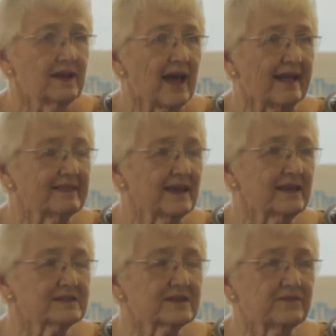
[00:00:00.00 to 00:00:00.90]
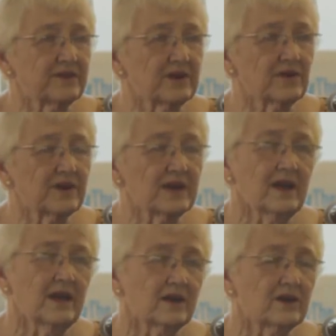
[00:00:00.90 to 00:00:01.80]
I think it's a very
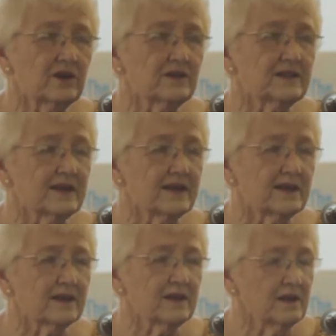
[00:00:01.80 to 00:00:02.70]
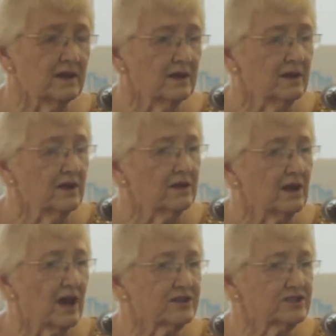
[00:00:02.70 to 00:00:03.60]
good thing,
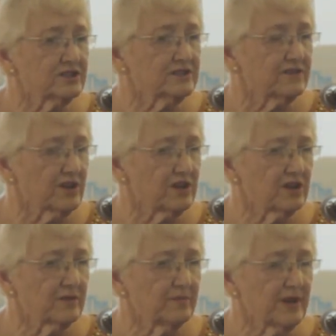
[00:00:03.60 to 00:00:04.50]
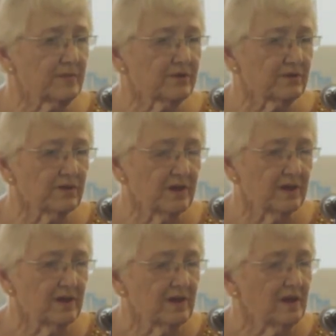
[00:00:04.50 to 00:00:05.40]
not just for the young people,
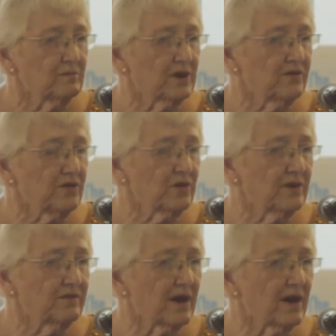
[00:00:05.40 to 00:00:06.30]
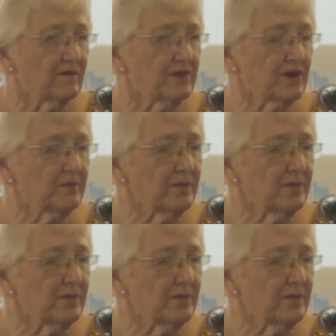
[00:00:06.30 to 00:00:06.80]
but if you involve young